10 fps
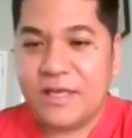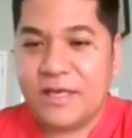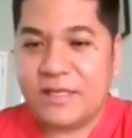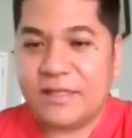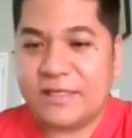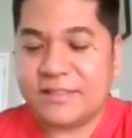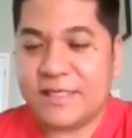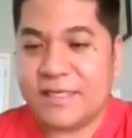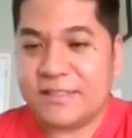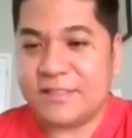that
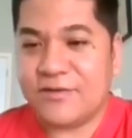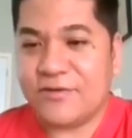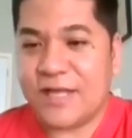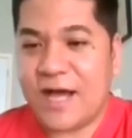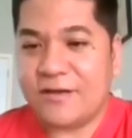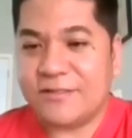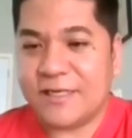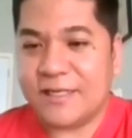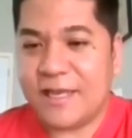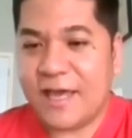is the
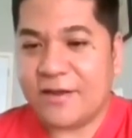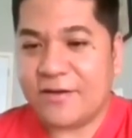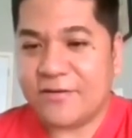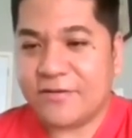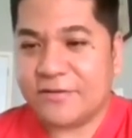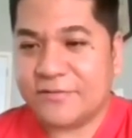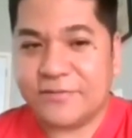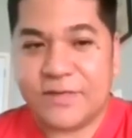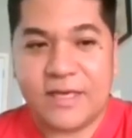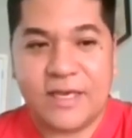outside layer.
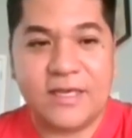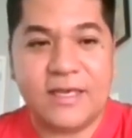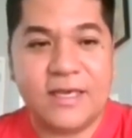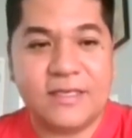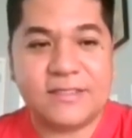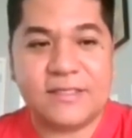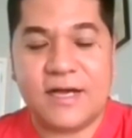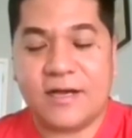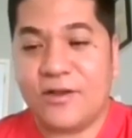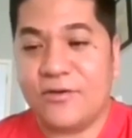It is
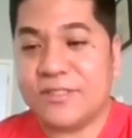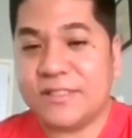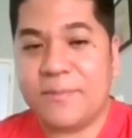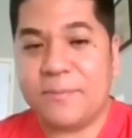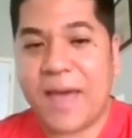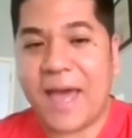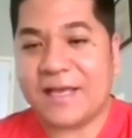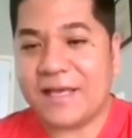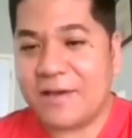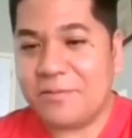closely
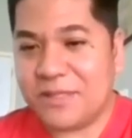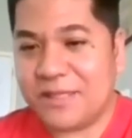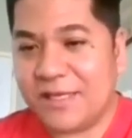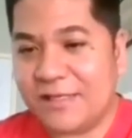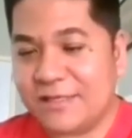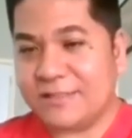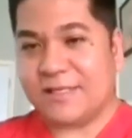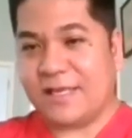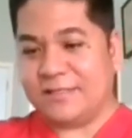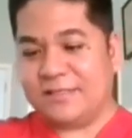packed epithelial
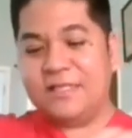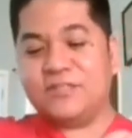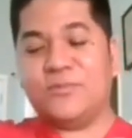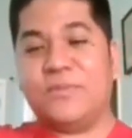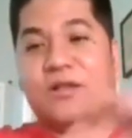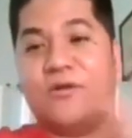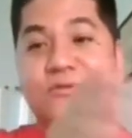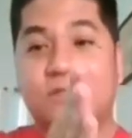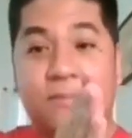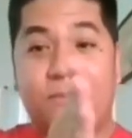cells. It need to be
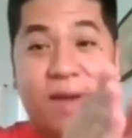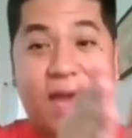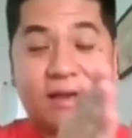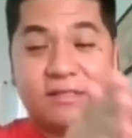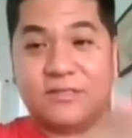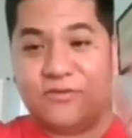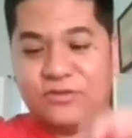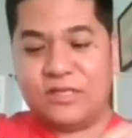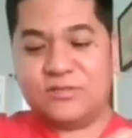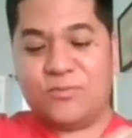closely packed, so
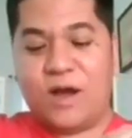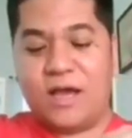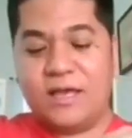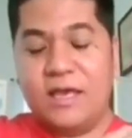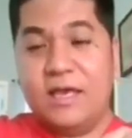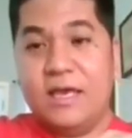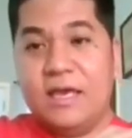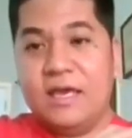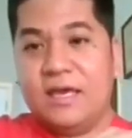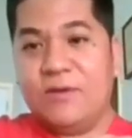that's why
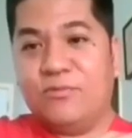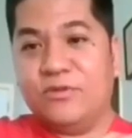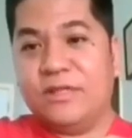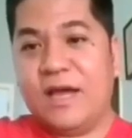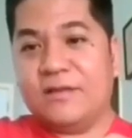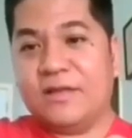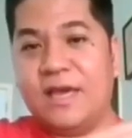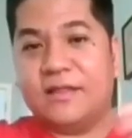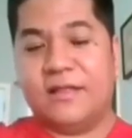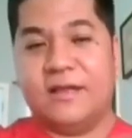it would not
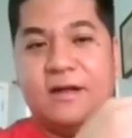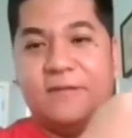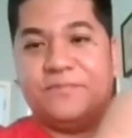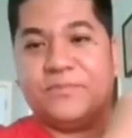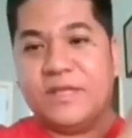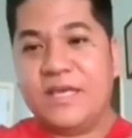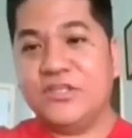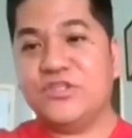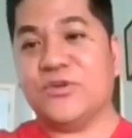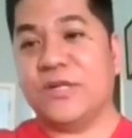get
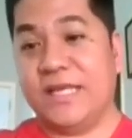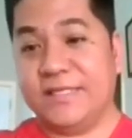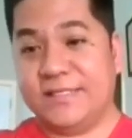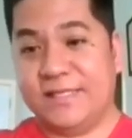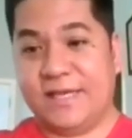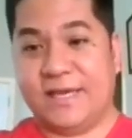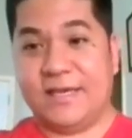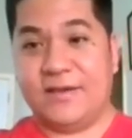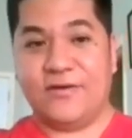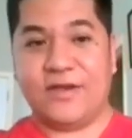injured easily.
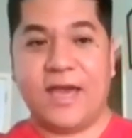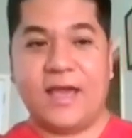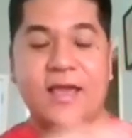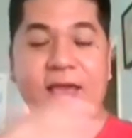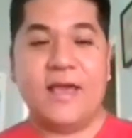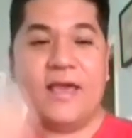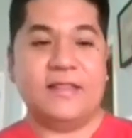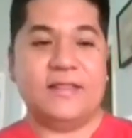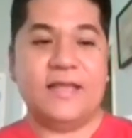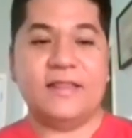Okay,
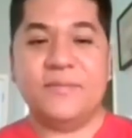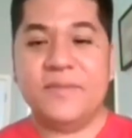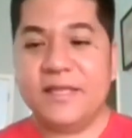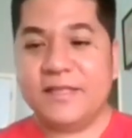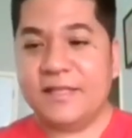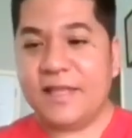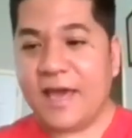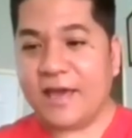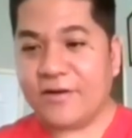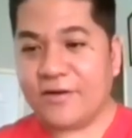then the middle
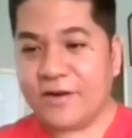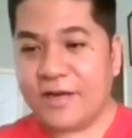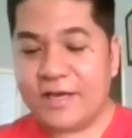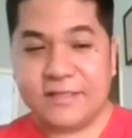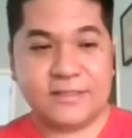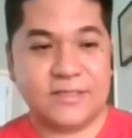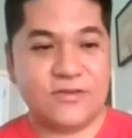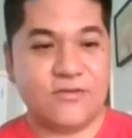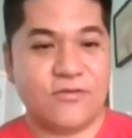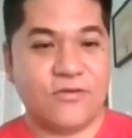layer is
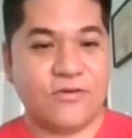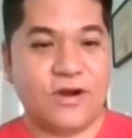your